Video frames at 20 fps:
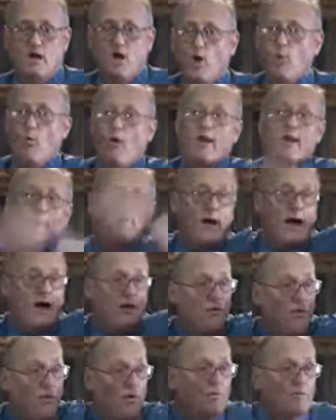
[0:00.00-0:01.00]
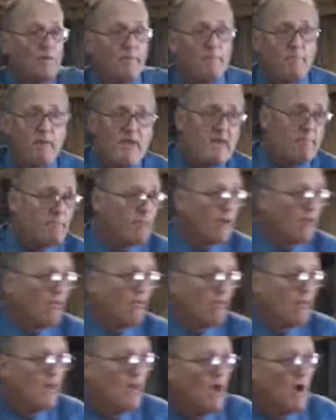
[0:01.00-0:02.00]
What about all the people?
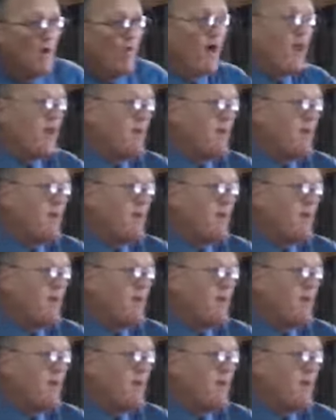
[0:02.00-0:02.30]
What